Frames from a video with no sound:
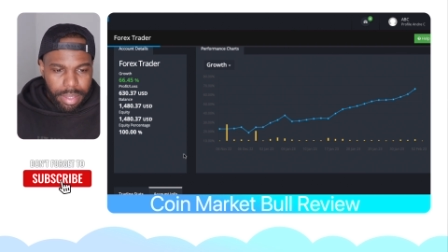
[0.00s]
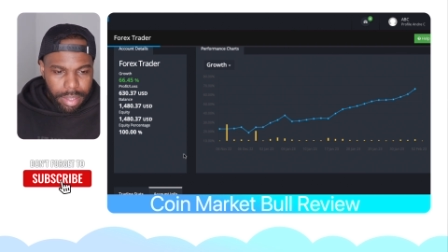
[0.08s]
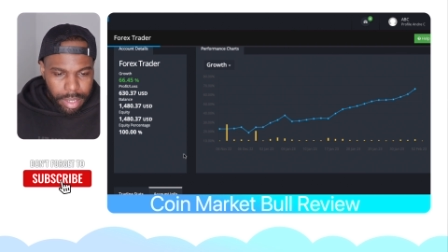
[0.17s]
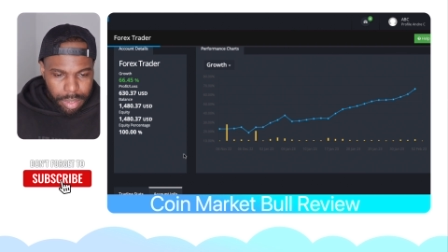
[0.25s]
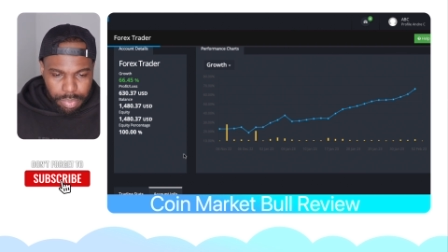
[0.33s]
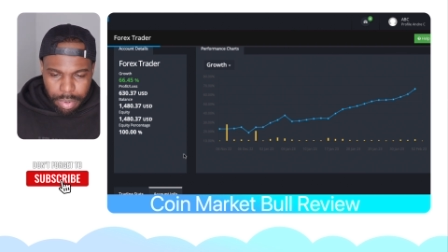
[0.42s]

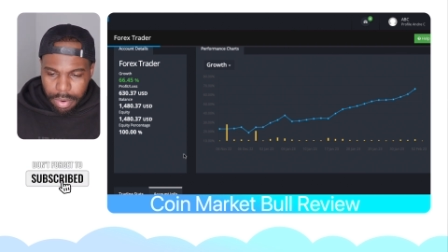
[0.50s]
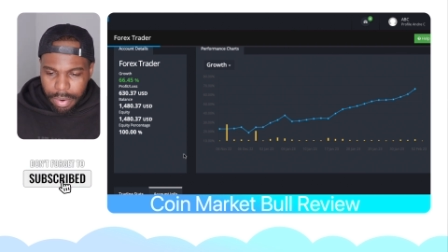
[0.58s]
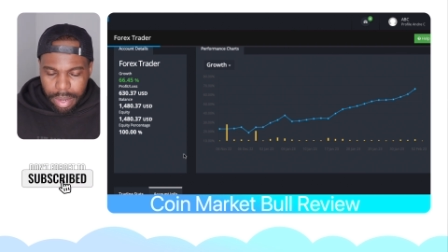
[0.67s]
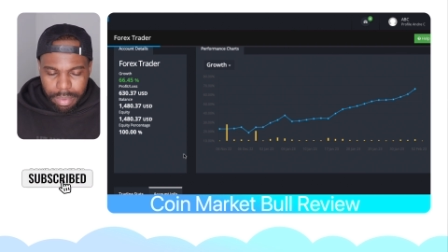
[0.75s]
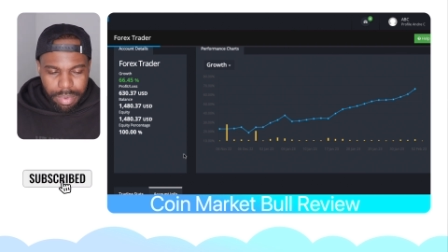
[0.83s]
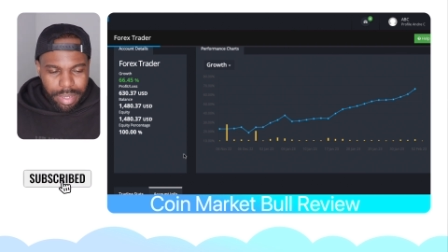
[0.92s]
This
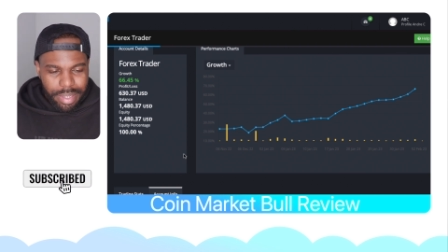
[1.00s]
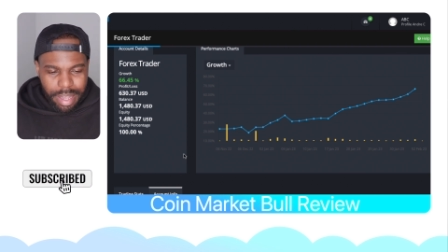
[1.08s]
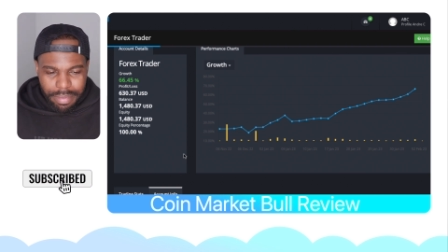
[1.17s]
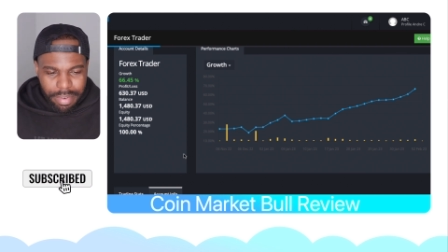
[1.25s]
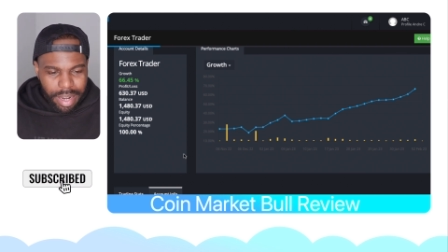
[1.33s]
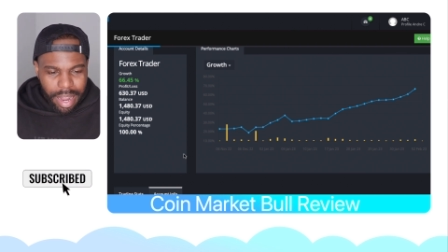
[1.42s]
program will
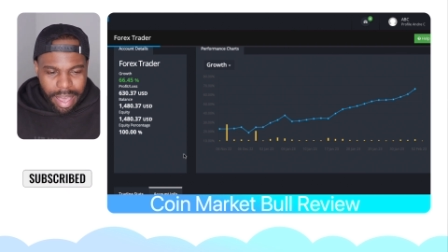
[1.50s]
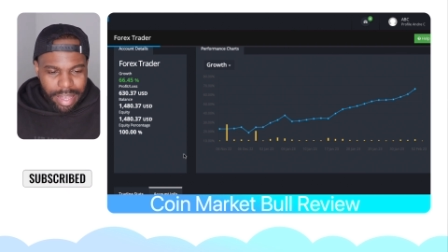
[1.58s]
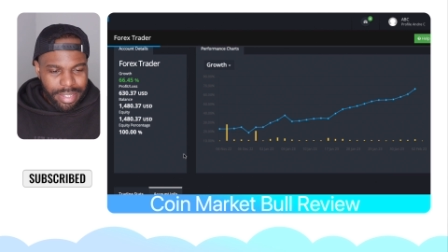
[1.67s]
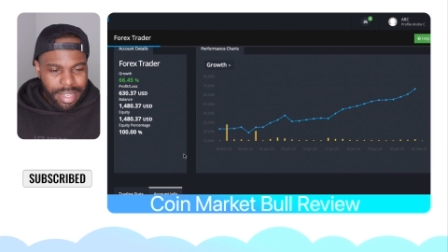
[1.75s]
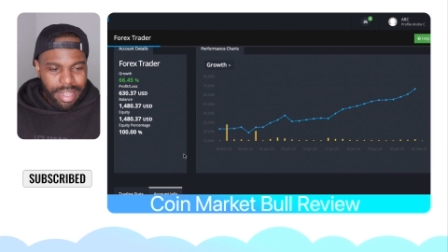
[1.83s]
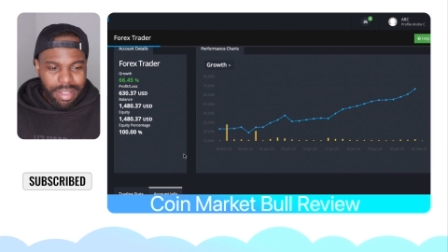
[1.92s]
never
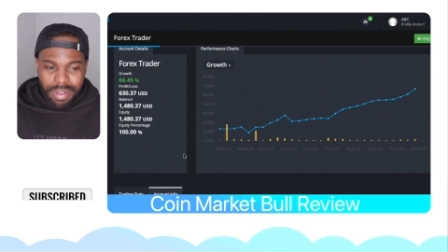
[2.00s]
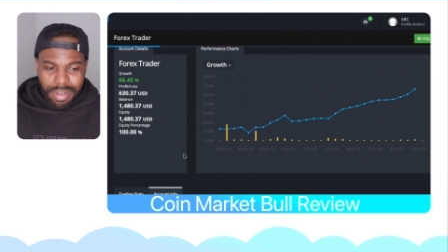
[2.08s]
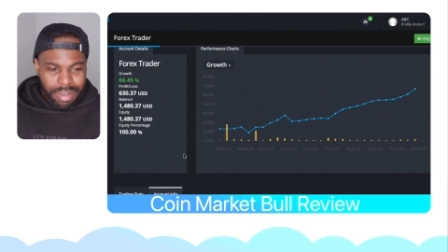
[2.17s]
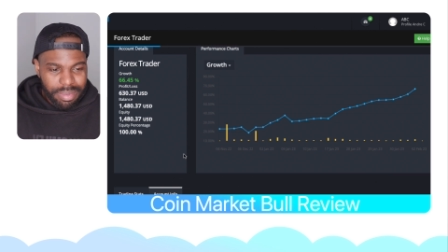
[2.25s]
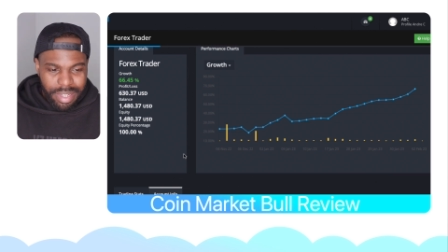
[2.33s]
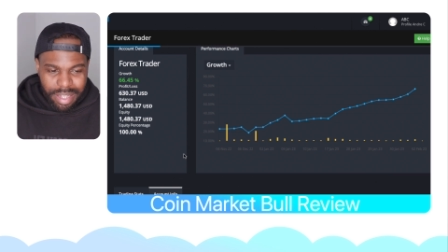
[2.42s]
last that long,
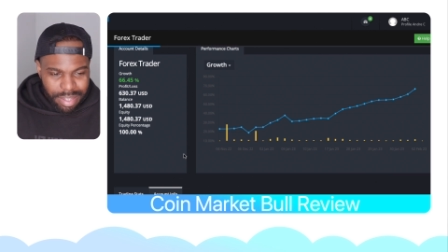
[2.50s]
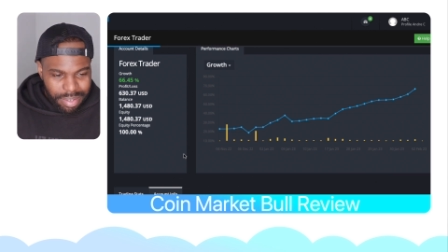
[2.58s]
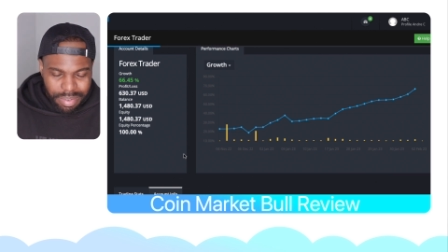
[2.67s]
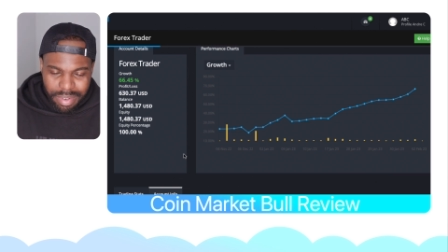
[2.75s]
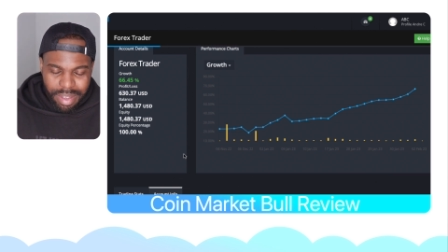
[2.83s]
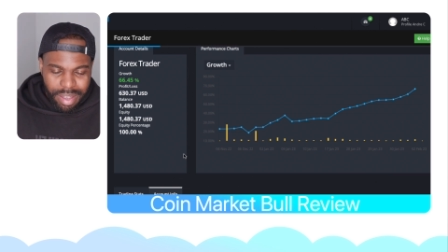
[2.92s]
I'm telling you.
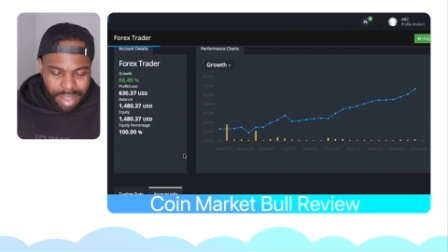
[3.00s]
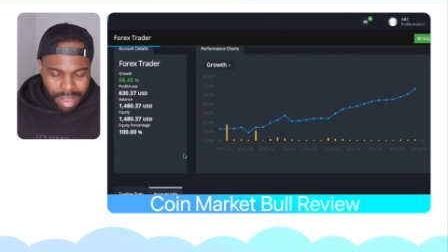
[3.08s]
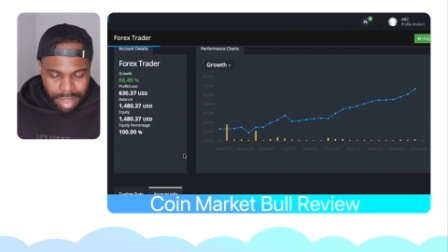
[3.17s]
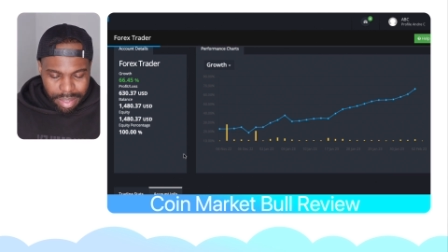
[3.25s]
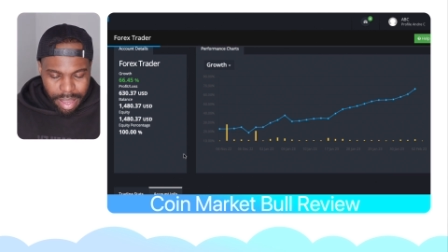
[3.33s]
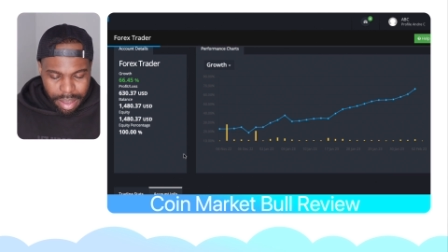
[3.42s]

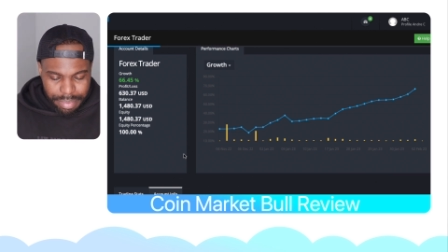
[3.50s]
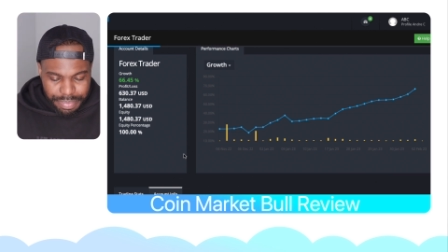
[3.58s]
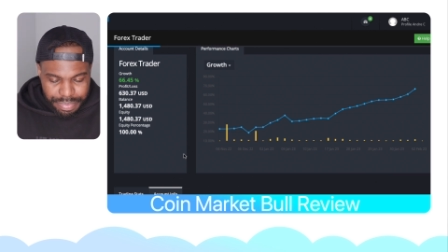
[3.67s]
Now,